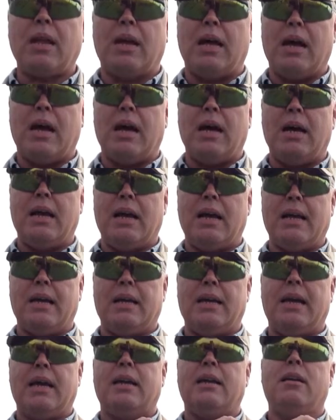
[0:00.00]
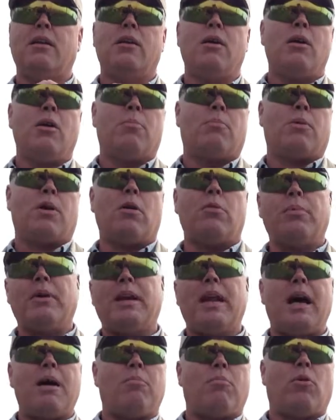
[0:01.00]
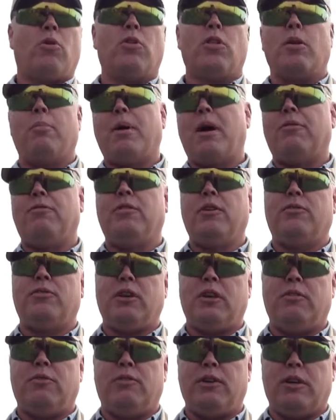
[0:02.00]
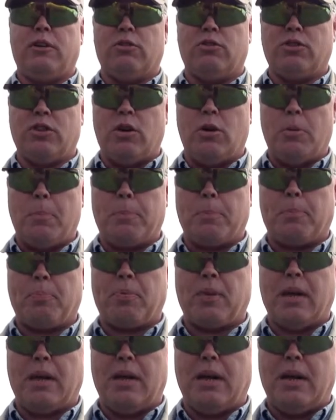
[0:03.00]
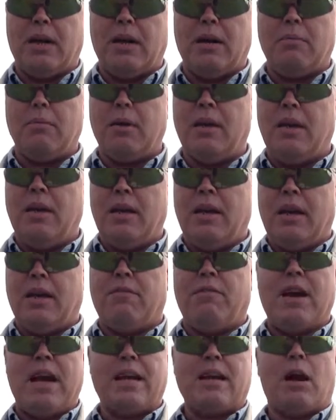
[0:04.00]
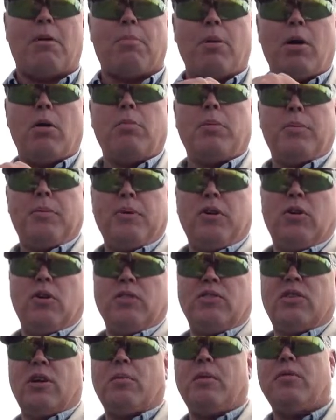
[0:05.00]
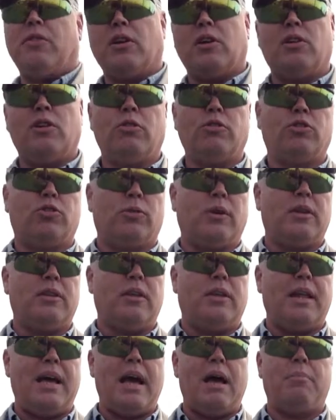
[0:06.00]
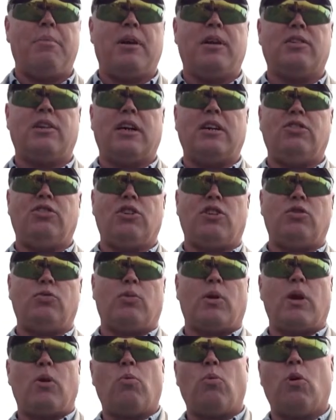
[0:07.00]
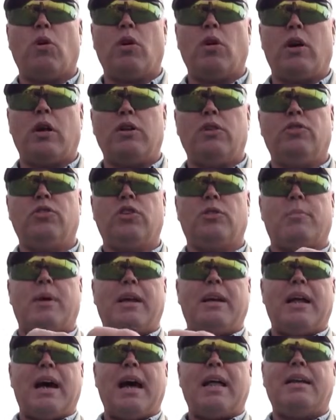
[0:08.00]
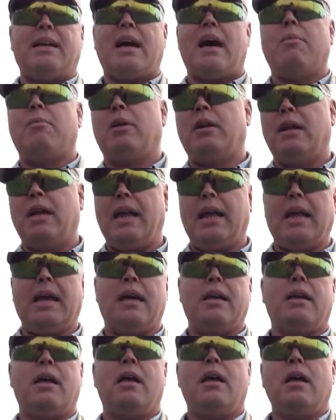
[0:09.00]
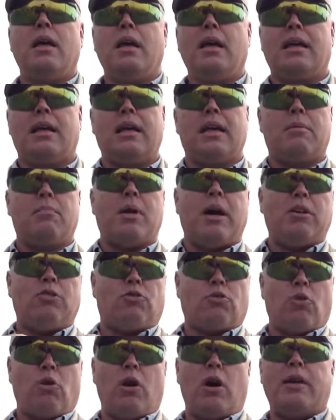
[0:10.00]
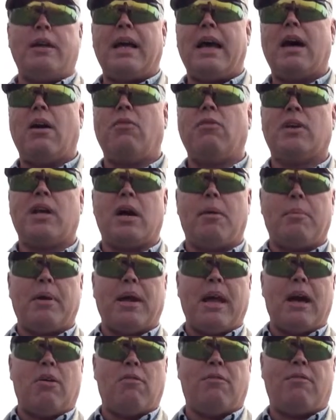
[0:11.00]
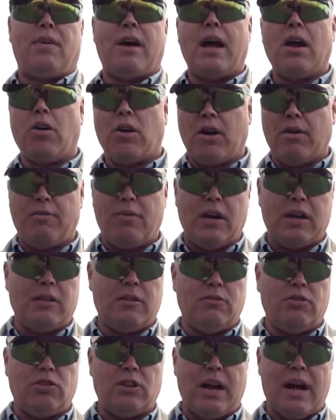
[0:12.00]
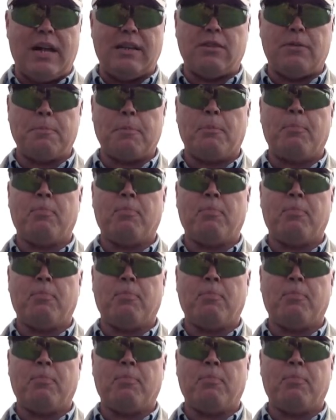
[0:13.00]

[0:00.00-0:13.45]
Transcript: And again, probably not more than about 15 feet or so. In fact, I'll probably be doing some even closer in than that because I just want to work on using my non-dominant hand, getting my draw down, coming out, firing effective shots,